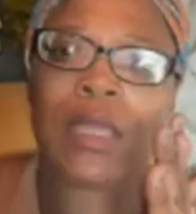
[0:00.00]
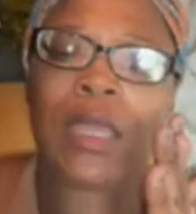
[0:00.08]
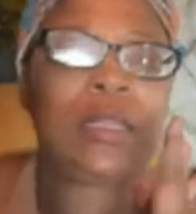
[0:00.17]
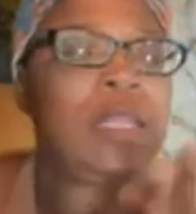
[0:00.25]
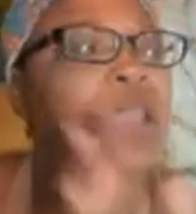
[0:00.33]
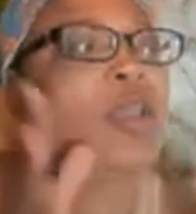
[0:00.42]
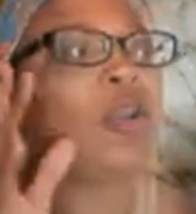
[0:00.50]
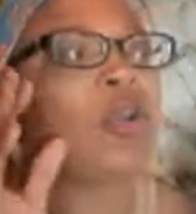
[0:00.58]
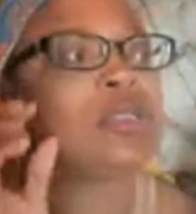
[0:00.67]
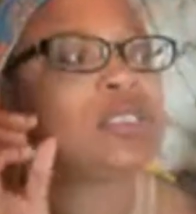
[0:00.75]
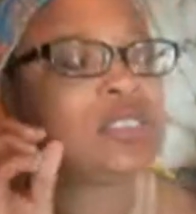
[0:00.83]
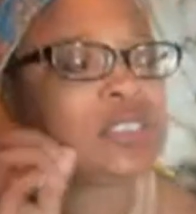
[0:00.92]
There are
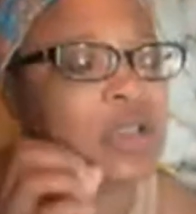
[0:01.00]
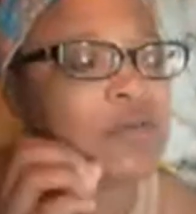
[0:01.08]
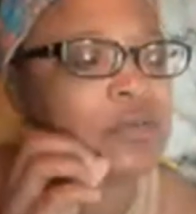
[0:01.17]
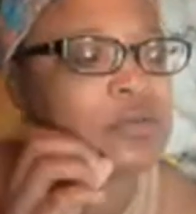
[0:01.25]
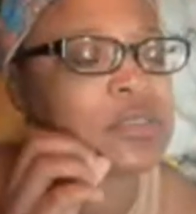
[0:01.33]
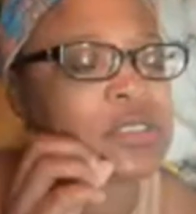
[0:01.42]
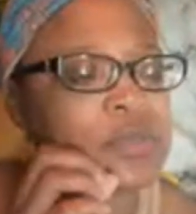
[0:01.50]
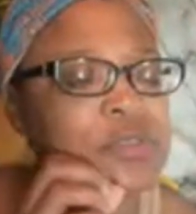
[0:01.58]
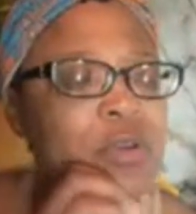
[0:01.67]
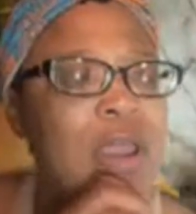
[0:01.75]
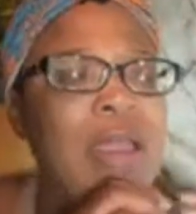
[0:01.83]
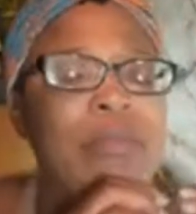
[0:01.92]
several
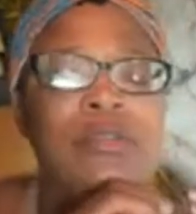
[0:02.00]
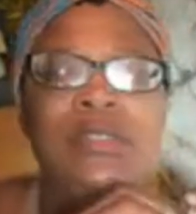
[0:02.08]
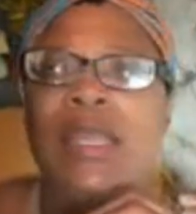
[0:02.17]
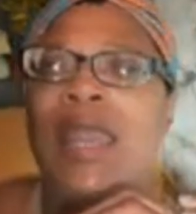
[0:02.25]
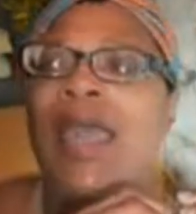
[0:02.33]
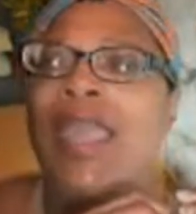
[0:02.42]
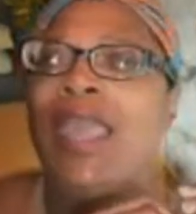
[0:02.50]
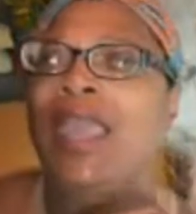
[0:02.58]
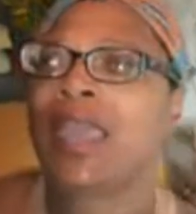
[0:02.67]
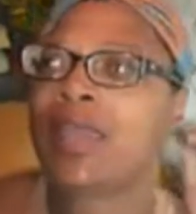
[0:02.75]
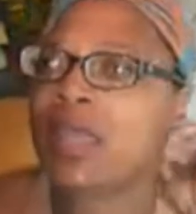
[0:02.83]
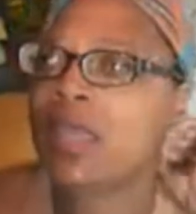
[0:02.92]
subscribers that I
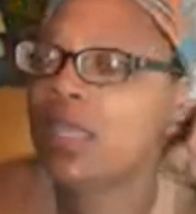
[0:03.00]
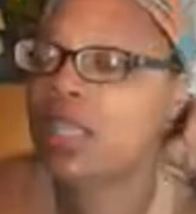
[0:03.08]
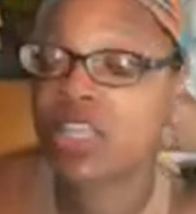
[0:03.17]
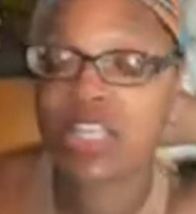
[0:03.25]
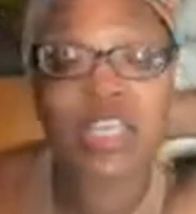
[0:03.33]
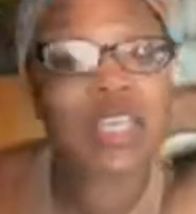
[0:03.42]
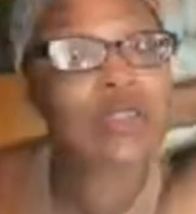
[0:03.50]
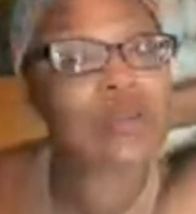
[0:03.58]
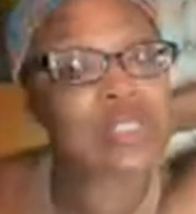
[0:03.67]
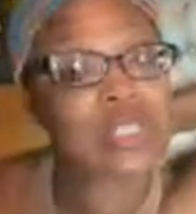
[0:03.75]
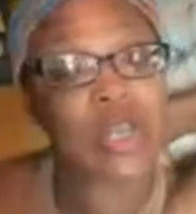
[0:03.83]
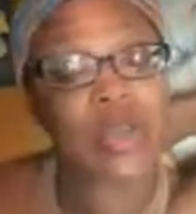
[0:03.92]
had years
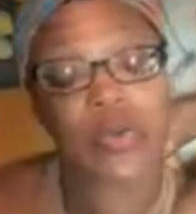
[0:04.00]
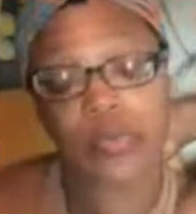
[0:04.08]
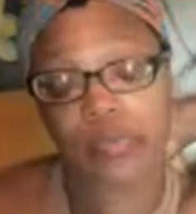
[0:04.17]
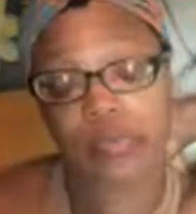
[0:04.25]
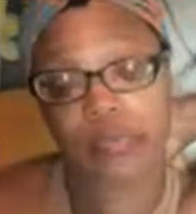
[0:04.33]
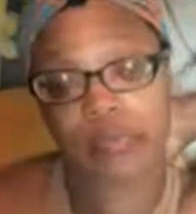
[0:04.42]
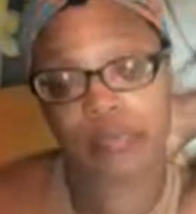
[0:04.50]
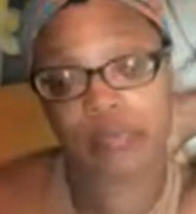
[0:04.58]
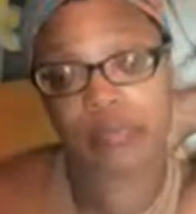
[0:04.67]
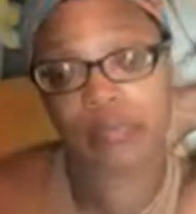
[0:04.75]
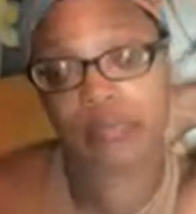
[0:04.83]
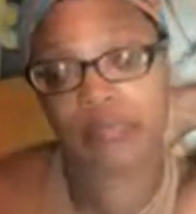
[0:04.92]
ago.
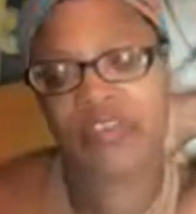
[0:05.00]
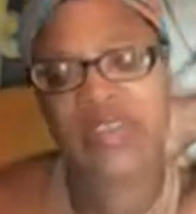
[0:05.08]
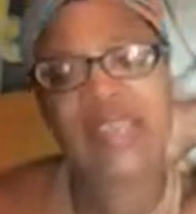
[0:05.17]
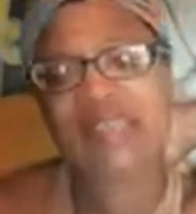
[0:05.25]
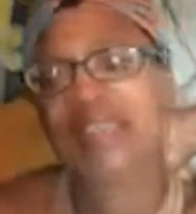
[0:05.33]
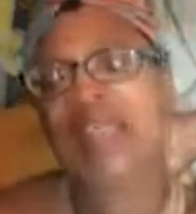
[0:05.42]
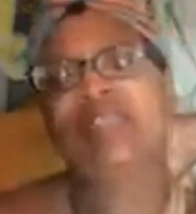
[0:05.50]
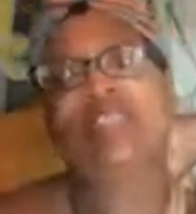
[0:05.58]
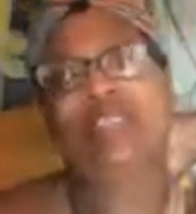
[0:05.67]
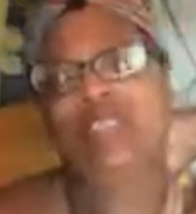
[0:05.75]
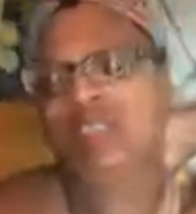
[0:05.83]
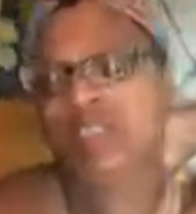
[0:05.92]
Vanessa ain't just